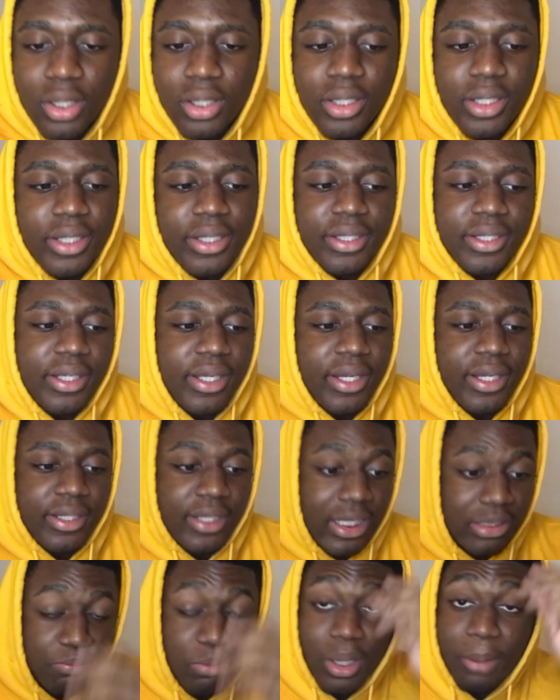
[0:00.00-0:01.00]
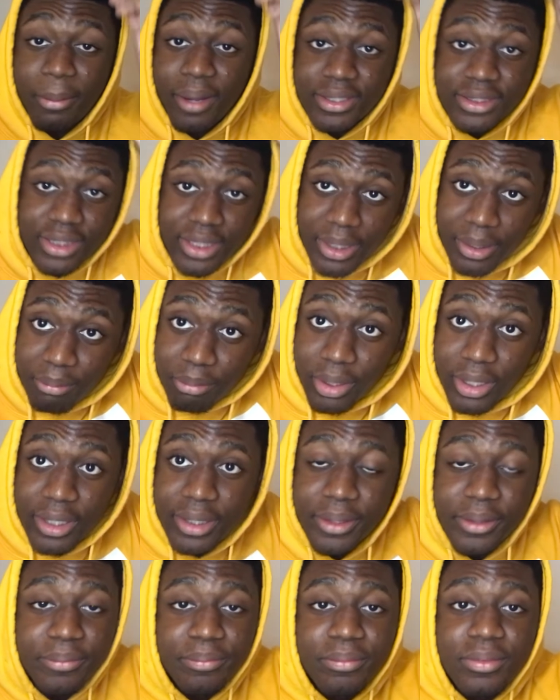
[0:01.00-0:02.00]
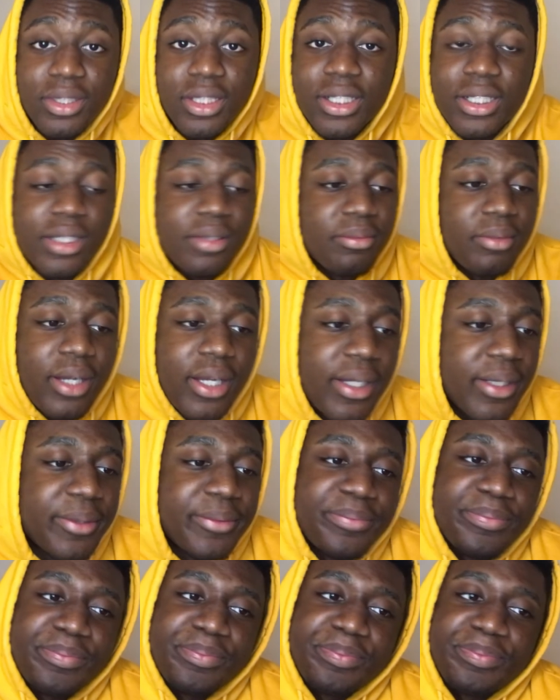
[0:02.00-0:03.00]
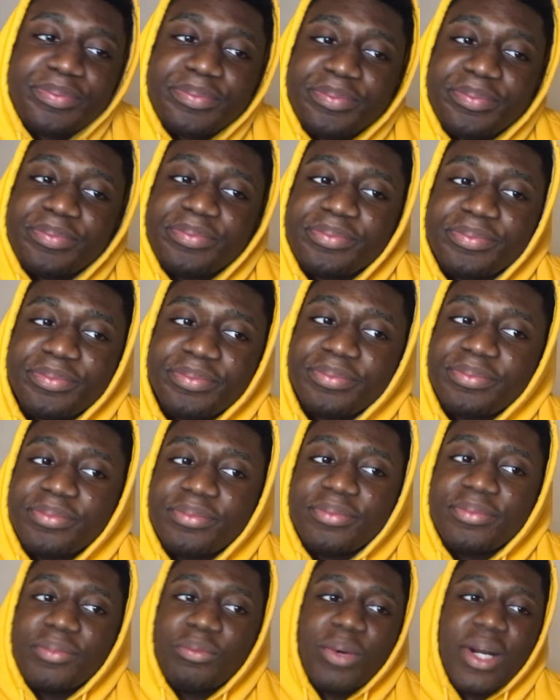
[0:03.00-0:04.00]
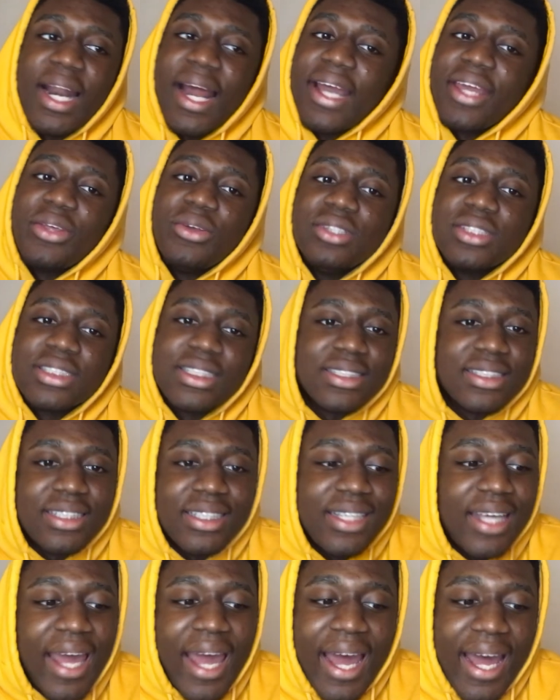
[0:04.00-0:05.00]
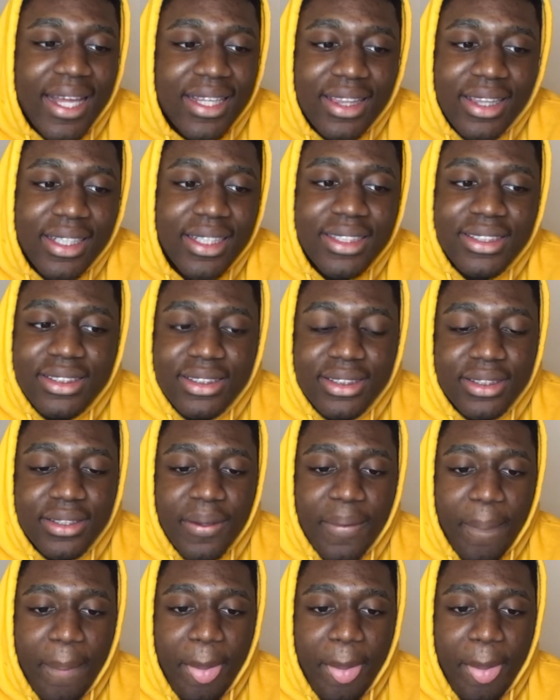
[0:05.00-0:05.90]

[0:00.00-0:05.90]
Look, yeah, that's pretty much it. But look, man, we're not used to seeing athletes.